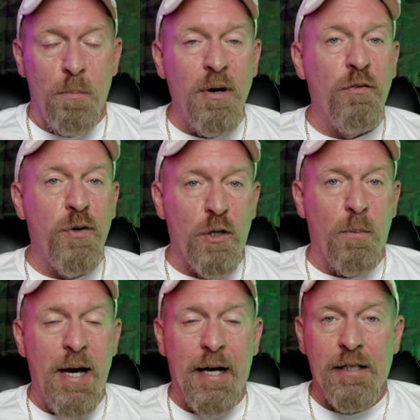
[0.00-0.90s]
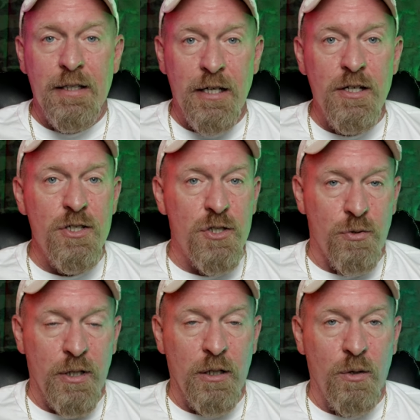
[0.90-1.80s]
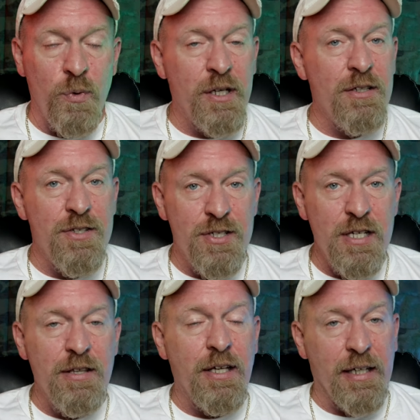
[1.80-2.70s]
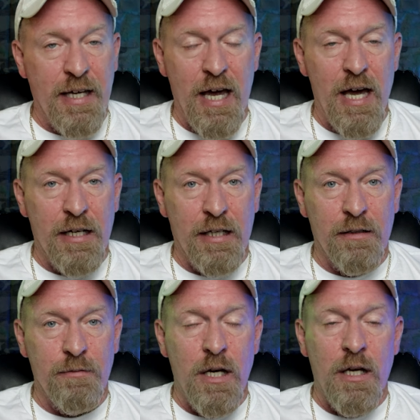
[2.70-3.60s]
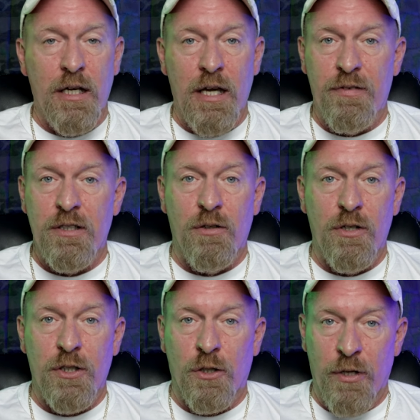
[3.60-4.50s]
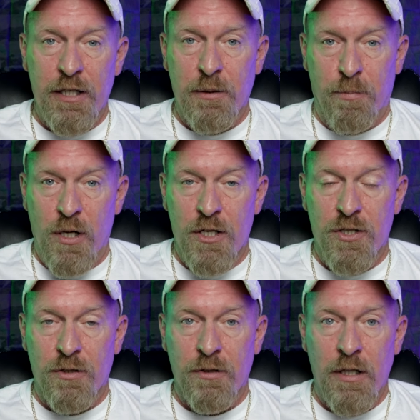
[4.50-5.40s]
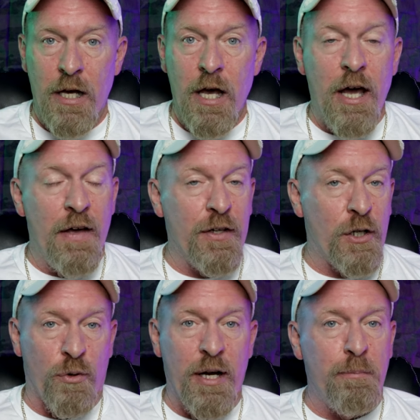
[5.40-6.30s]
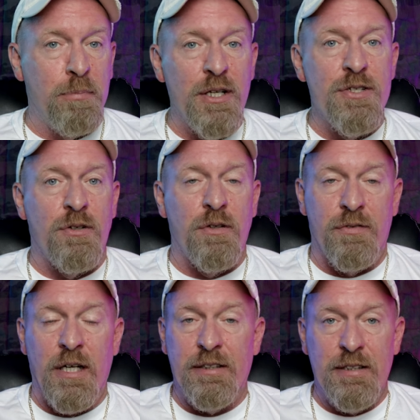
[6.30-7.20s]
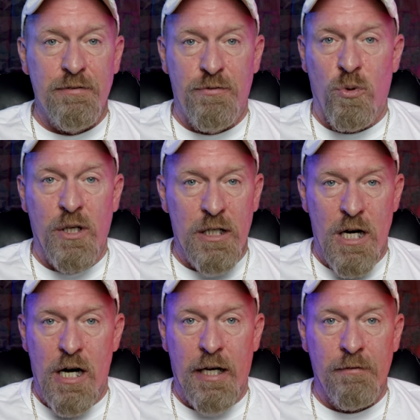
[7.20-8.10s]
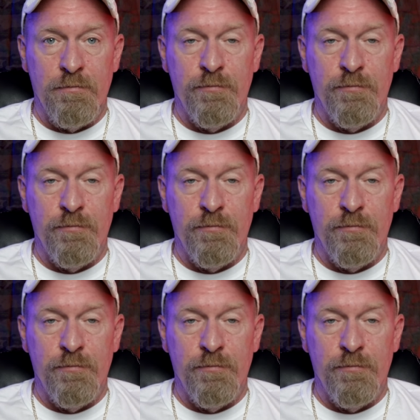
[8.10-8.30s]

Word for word: But if we go back in history, we can see that canning, even during the Great Depression and the Great Blizzard of nineteen forty-nine,